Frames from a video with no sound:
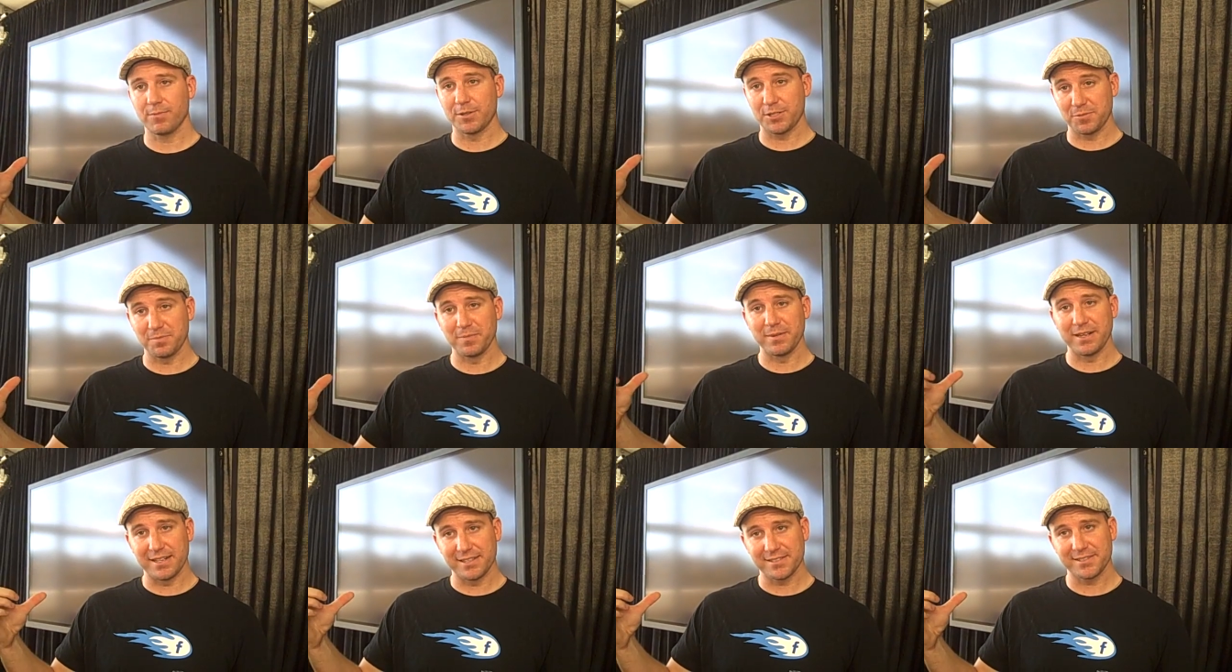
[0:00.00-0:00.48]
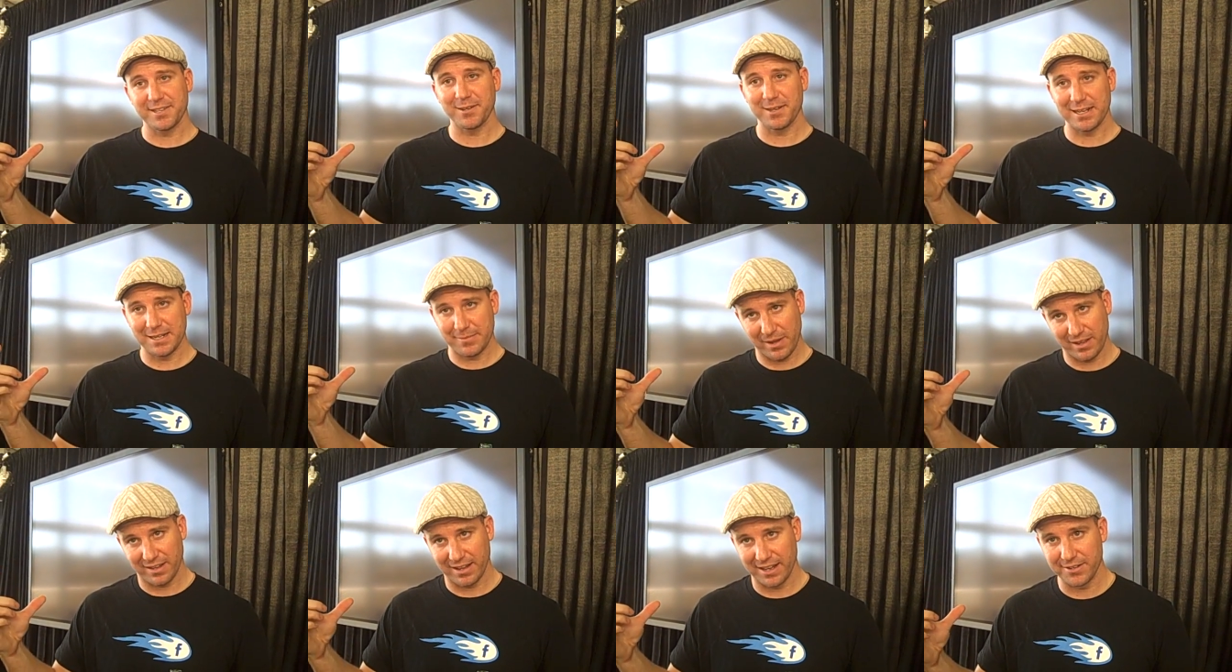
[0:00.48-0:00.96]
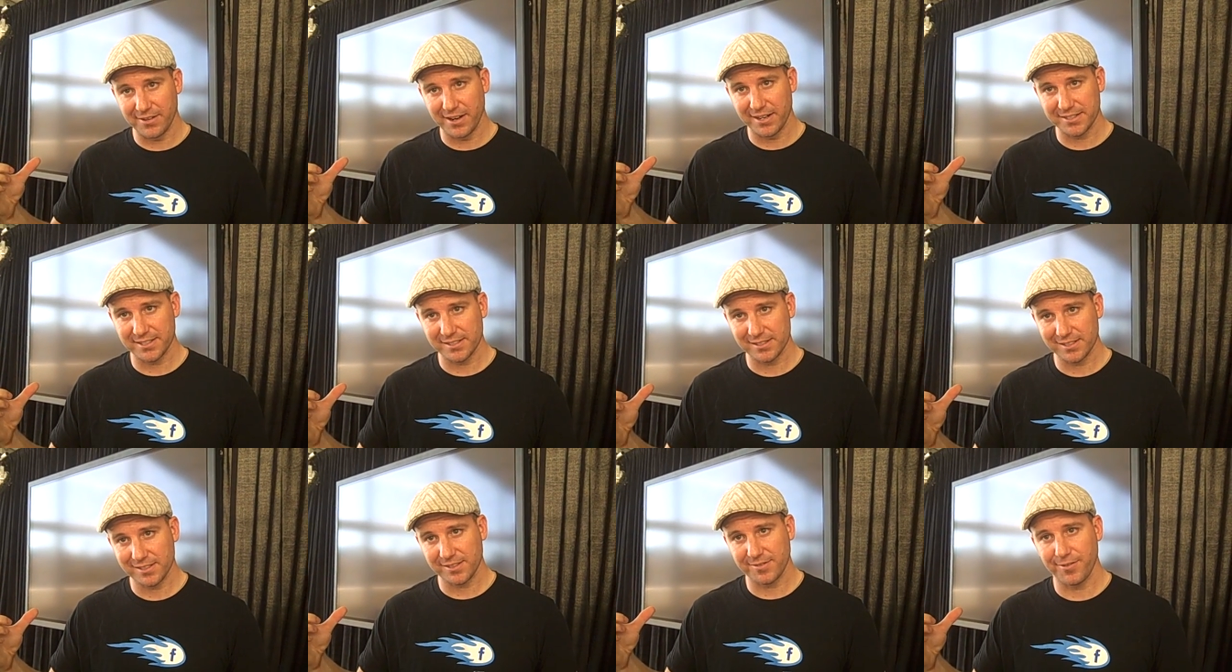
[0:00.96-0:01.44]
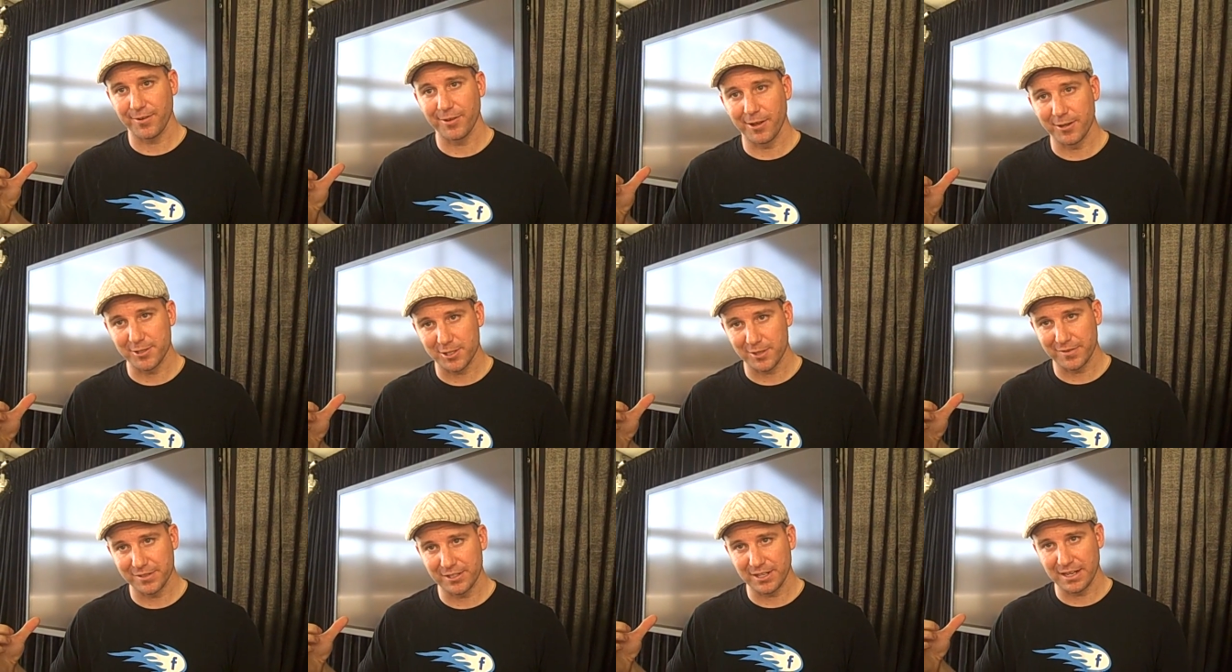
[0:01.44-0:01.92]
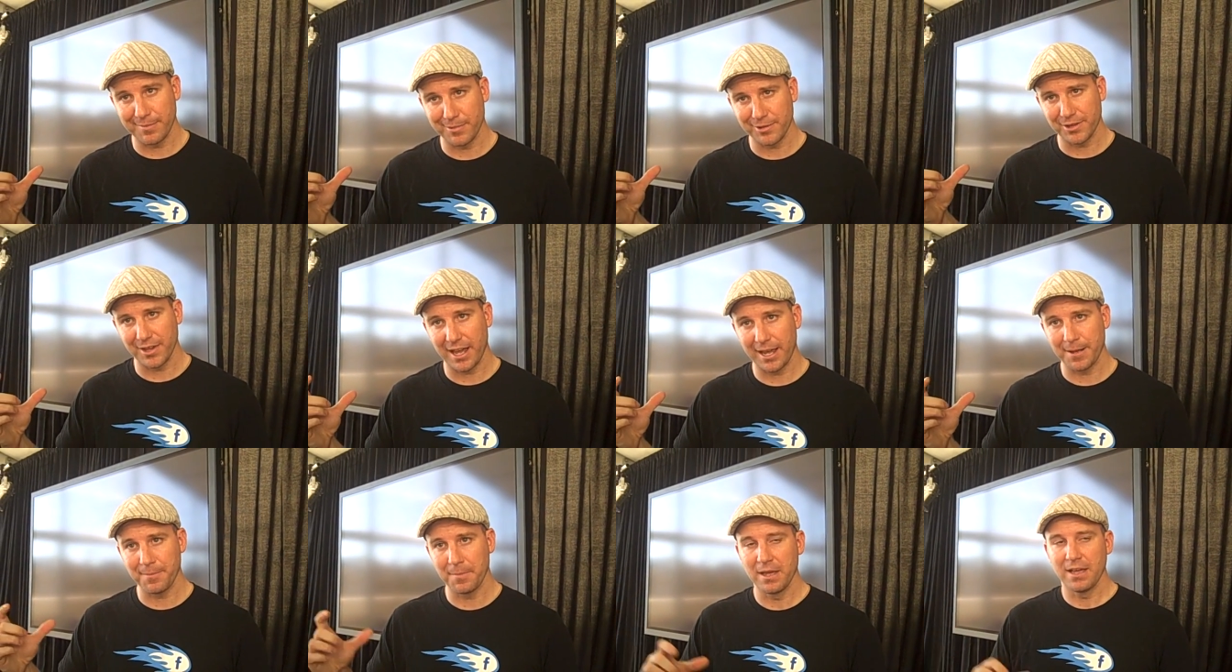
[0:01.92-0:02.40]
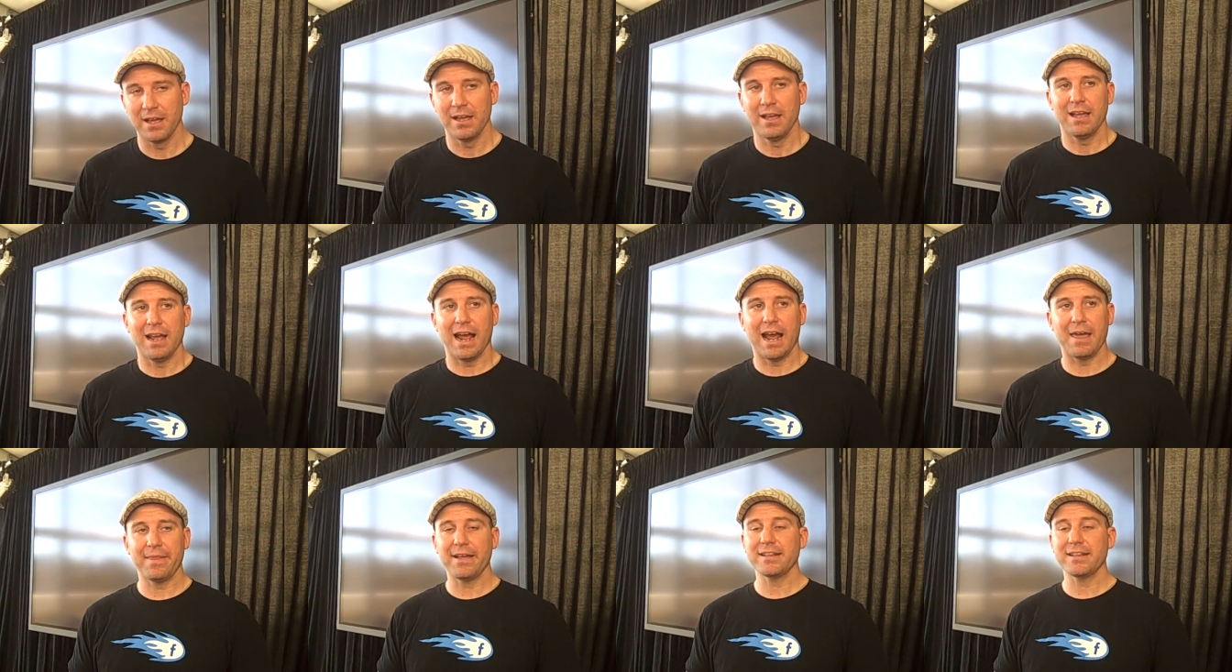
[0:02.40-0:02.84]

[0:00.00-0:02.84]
which means their email addresses for those who've enabled that.